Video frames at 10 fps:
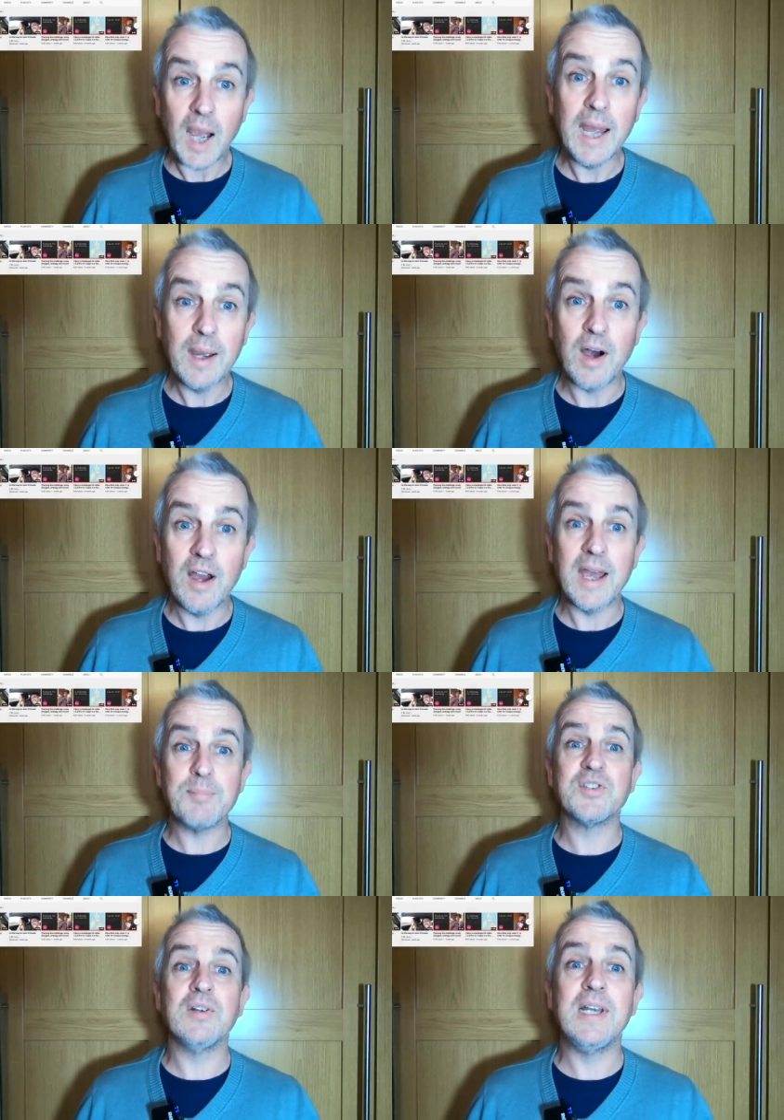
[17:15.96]
I, I
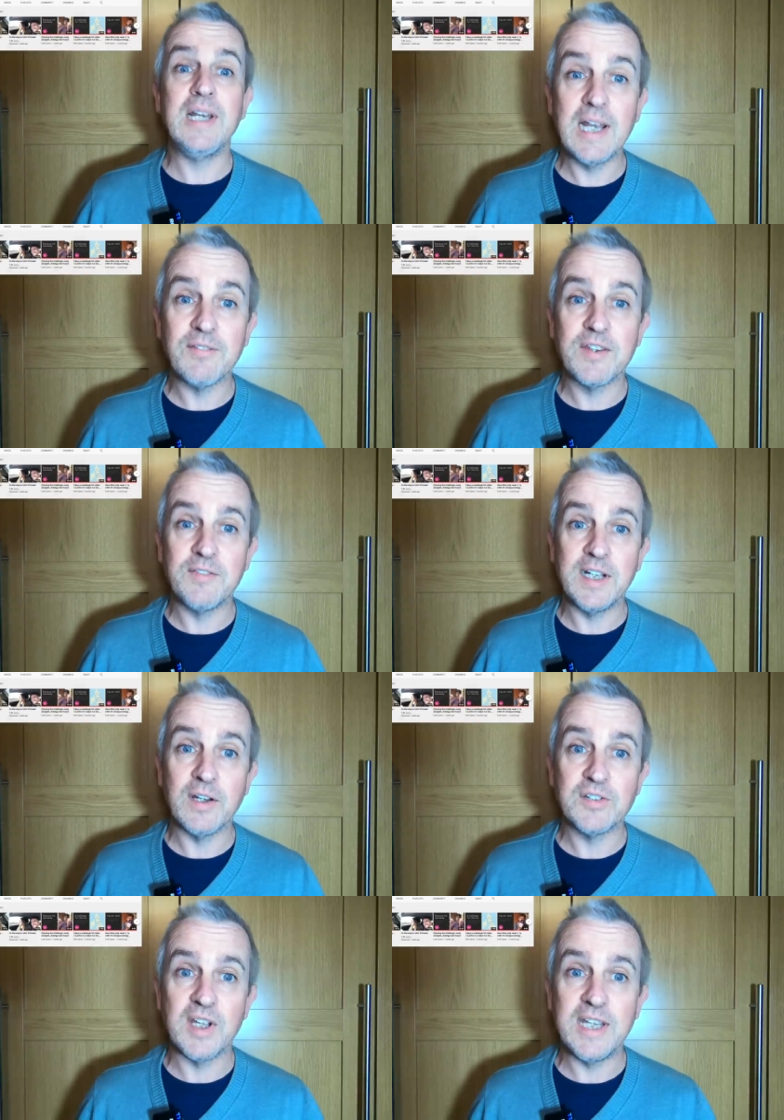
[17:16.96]
absolutely love the
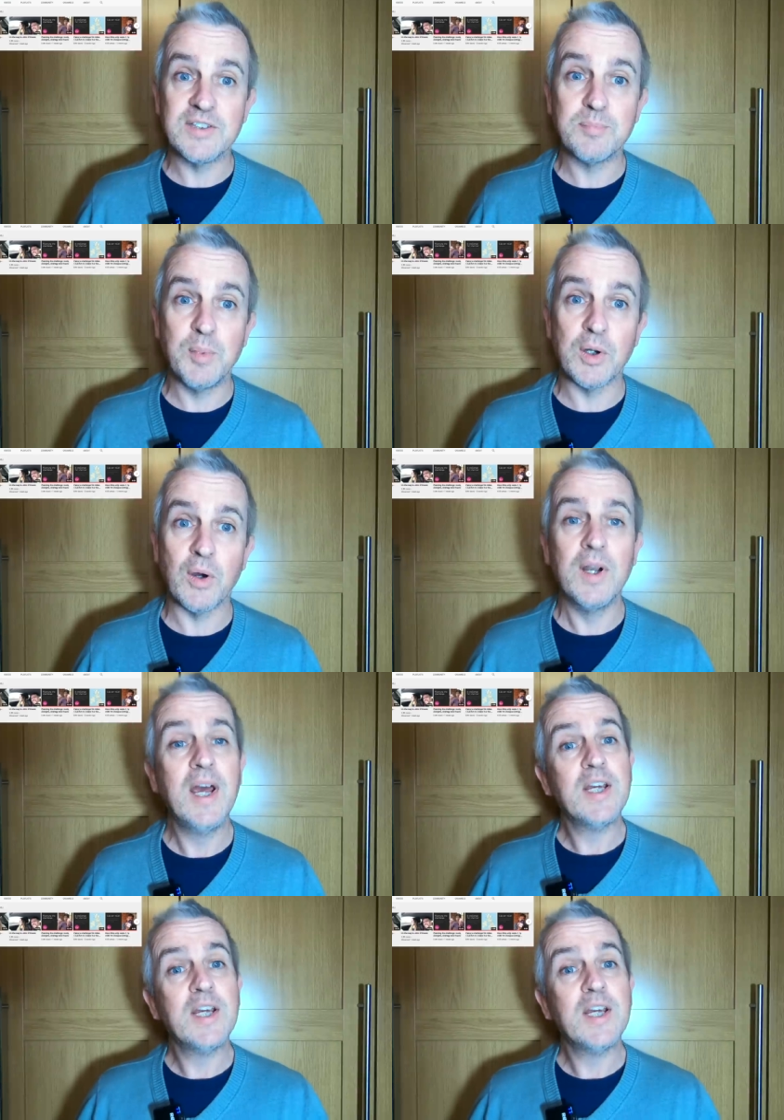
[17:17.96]
videos that he's put on,